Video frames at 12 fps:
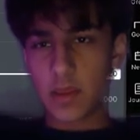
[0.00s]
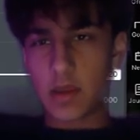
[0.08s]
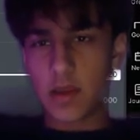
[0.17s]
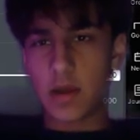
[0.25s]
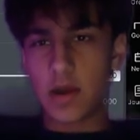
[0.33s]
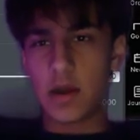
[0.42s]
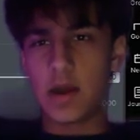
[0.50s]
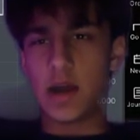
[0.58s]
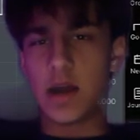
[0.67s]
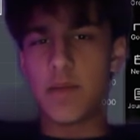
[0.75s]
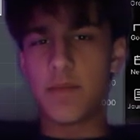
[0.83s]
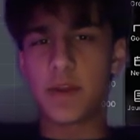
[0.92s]

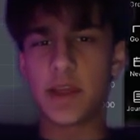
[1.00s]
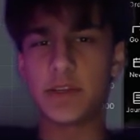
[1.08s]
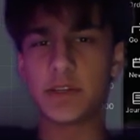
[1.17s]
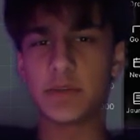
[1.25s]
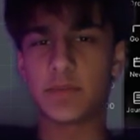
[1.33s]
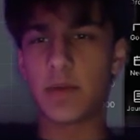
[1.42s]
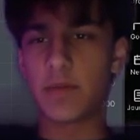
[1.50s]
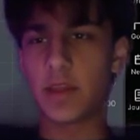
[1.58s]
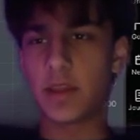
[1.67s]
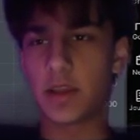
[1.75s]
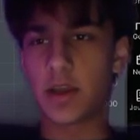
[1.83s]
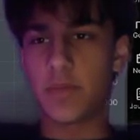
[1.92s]
I'm gonna enter probably
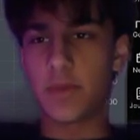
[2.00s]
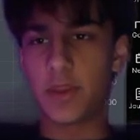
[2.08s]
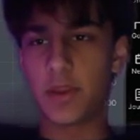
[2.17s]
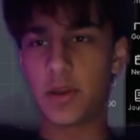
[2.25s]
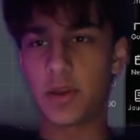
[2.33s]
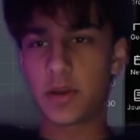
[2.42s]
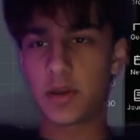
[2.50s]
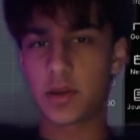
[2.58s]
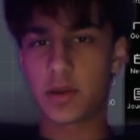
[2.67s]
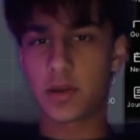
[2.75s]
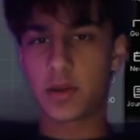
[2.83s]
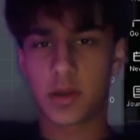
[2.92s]
like up here
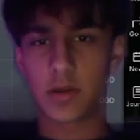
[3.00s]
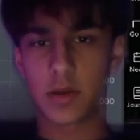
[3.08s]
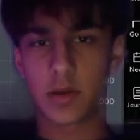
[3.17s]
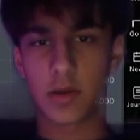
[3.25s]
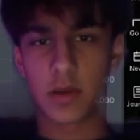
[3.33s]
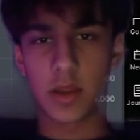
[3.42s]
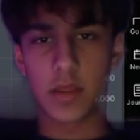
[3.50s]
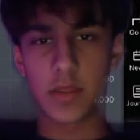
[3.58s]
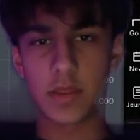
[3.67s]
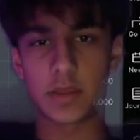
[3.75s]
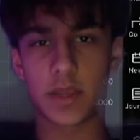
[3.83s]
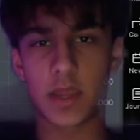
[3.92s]
at
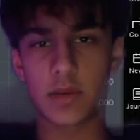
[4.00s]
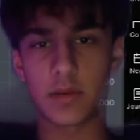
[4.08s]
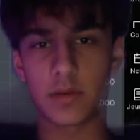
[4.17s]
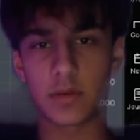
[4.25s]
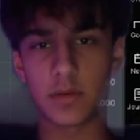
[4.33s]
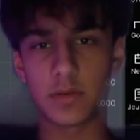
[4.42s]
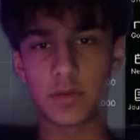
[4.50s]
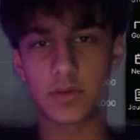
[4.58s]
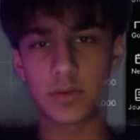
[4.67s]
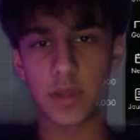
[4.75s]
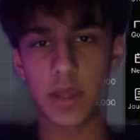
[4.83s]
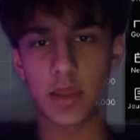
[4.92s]
this candle close,
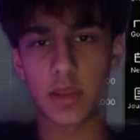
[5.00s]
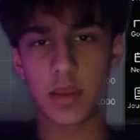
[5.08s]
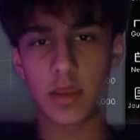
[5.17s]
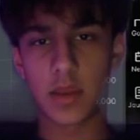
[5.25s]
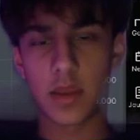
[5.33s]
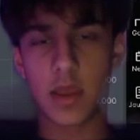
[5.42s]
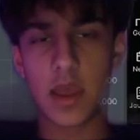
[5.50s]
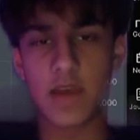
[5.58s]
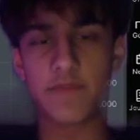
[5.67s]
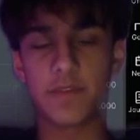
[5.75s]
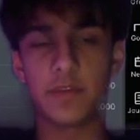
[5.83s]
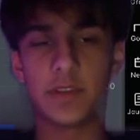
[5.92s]
or like
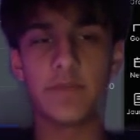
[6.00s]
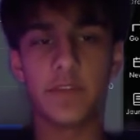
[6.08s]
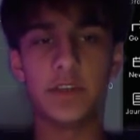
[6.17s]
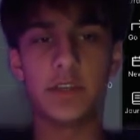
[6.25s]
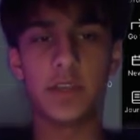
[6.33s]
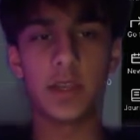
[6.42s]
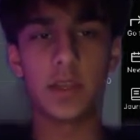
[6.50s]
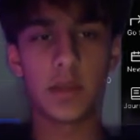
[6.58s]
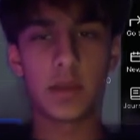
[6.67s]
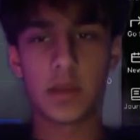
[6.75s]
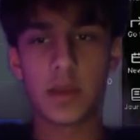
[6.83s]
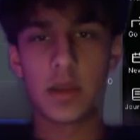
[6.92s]
half through this FEG.
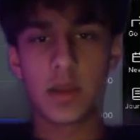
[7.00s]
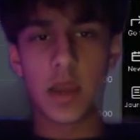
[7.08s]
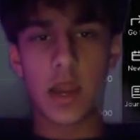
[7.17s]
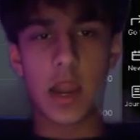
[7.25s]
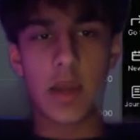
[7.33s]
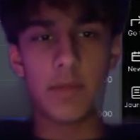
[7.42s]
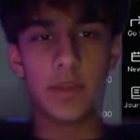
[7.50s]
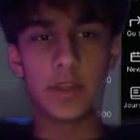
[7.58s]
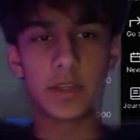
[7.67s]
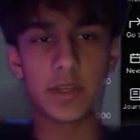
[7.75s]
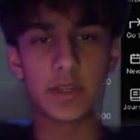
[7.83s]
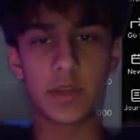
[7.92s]
I'm really
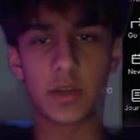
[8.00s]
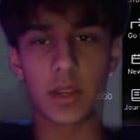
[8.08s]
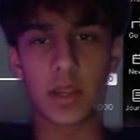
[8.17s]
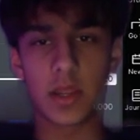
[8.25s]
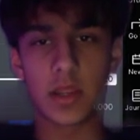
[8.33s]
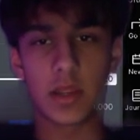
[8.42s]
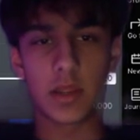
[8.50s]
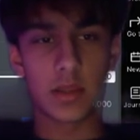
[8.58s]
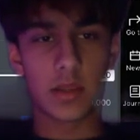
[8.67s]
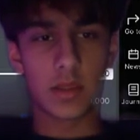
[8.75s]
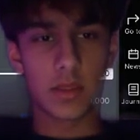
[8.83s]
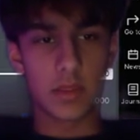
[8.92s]
just gonna target
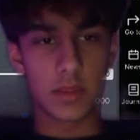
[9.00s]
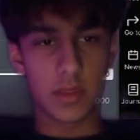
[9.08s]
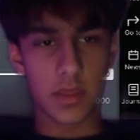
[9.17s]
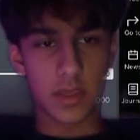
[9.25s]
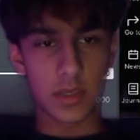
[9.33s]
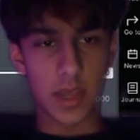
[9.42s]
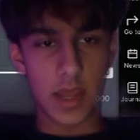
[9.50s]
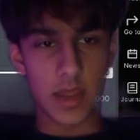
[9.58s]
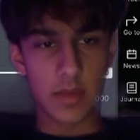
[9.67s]
this high up